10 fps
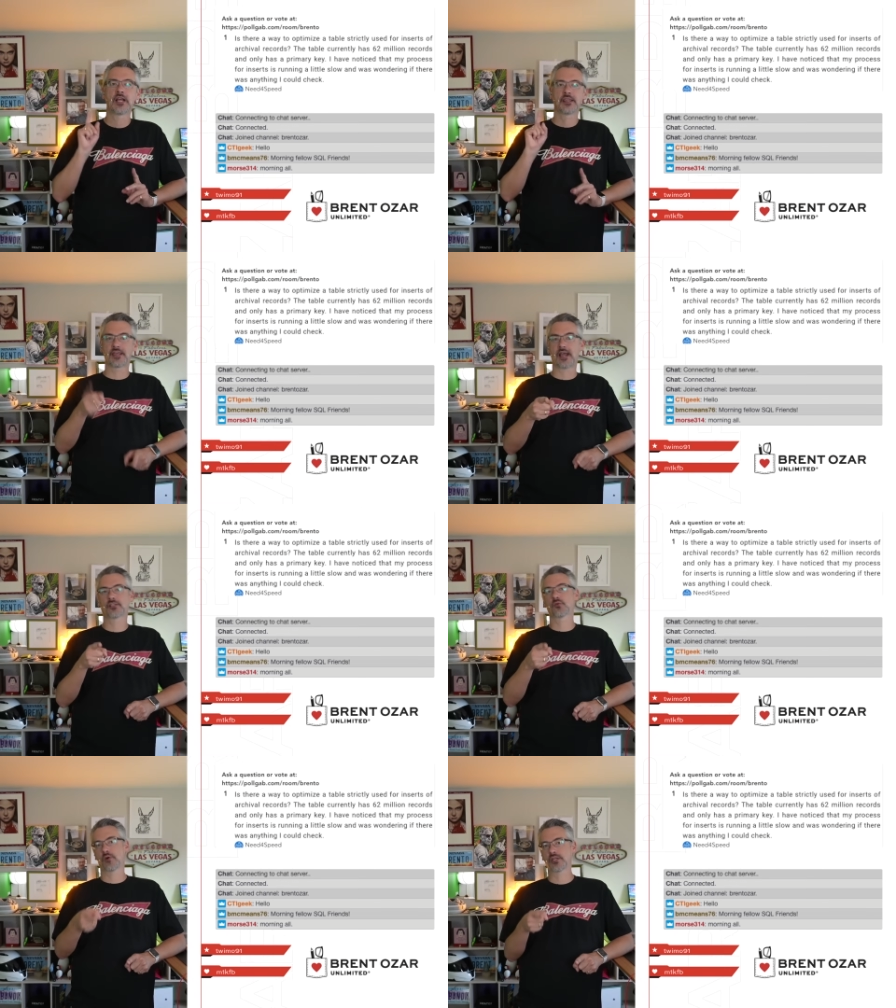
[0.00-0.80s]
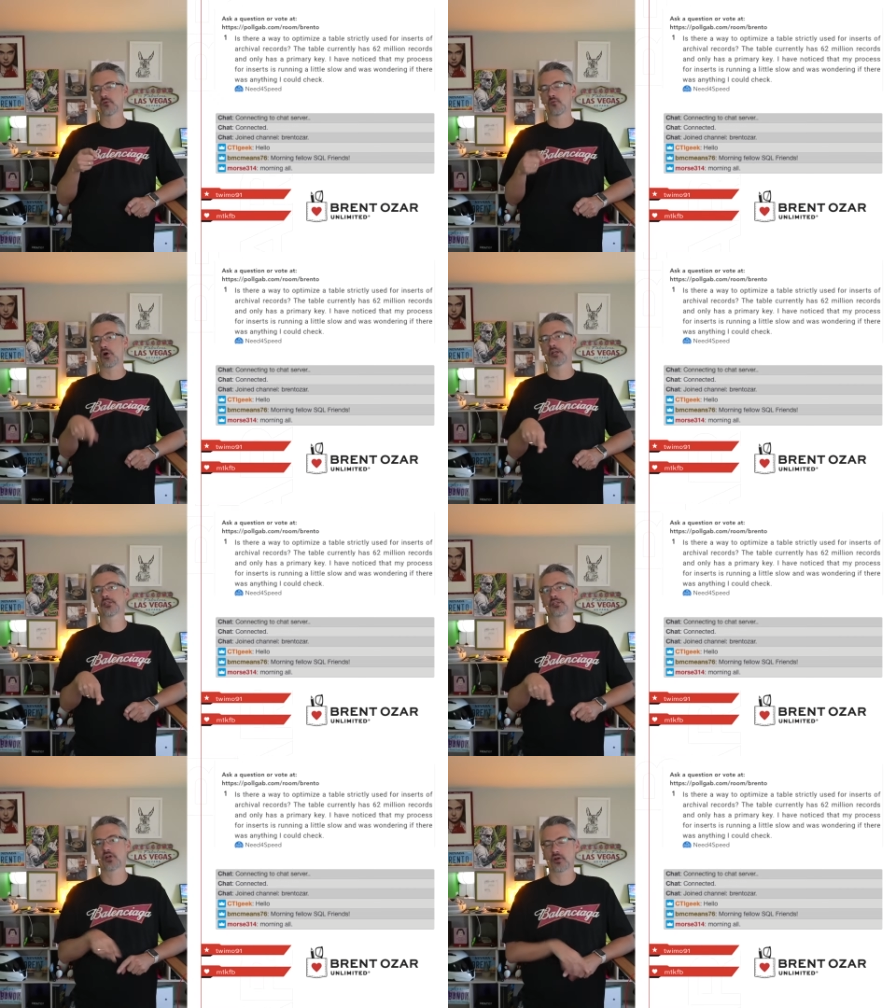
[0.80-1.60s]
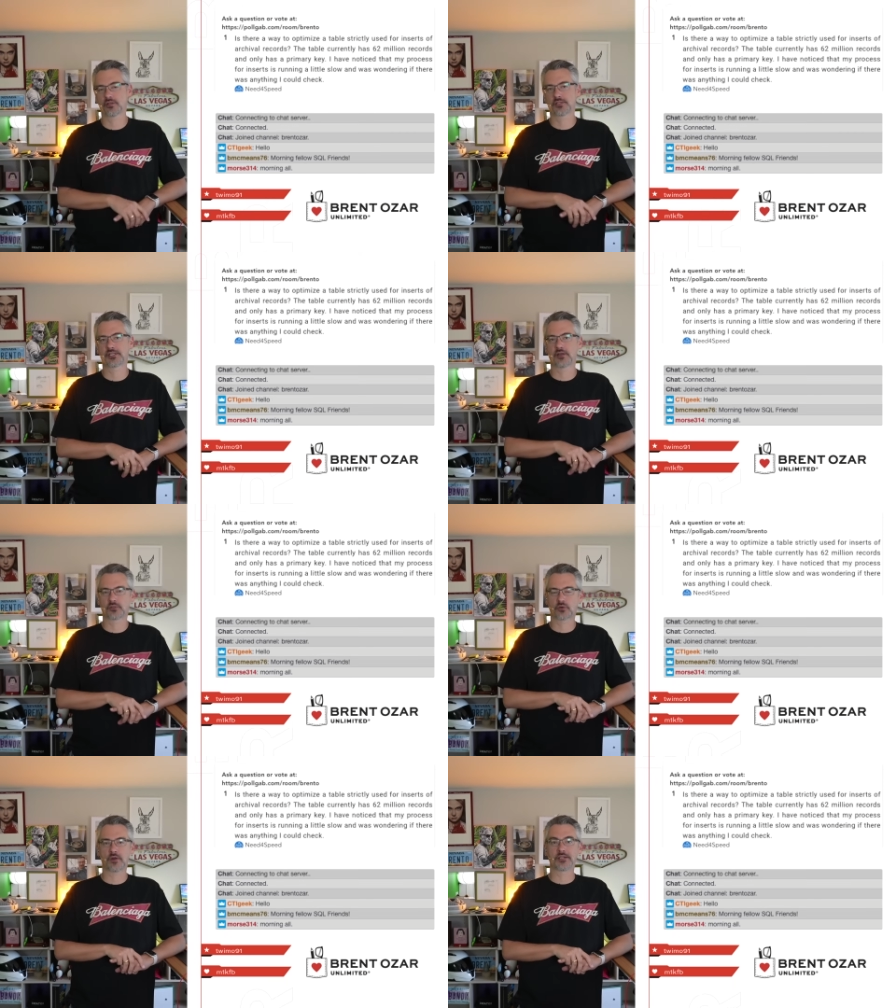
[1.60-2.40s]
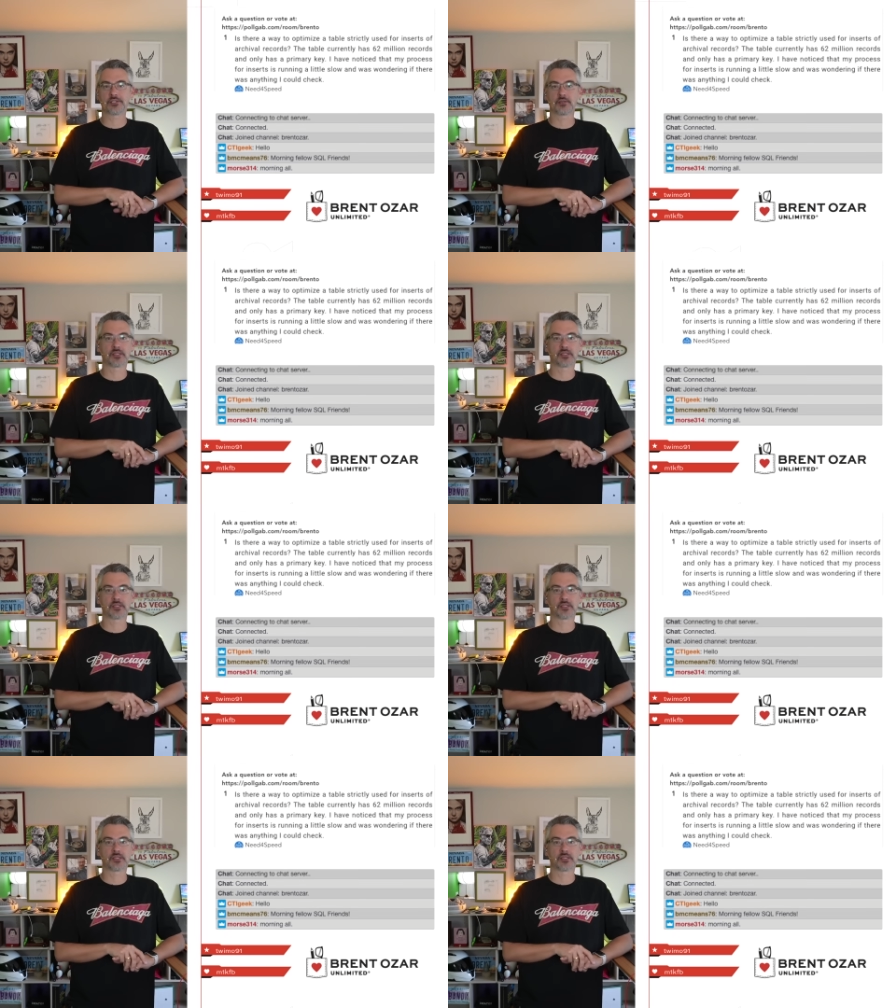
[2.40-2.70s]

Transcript: that's where you want to start. Sounds crazy,